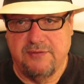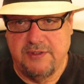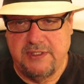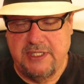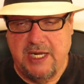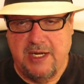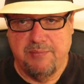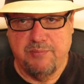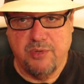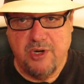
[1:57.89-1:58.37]
of a
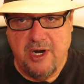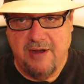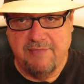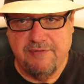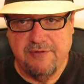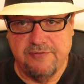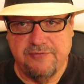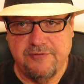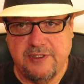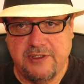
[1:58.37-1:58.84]

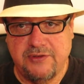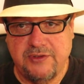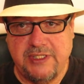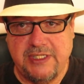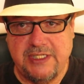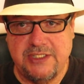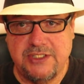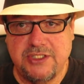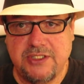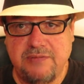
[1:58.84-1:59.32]
nonprofit
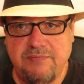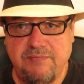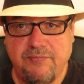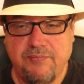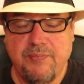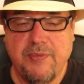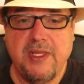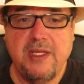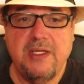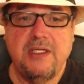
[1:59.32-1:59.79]

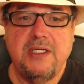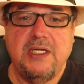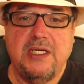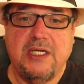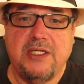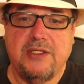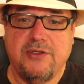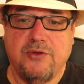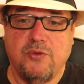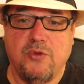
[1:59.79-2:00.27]
foundation,
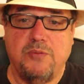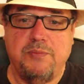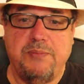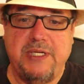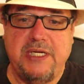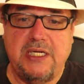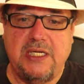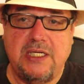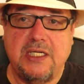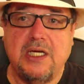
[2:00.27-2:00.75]
and there will
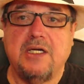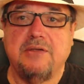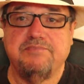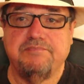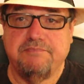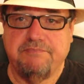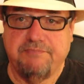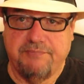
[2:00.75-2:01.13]
be,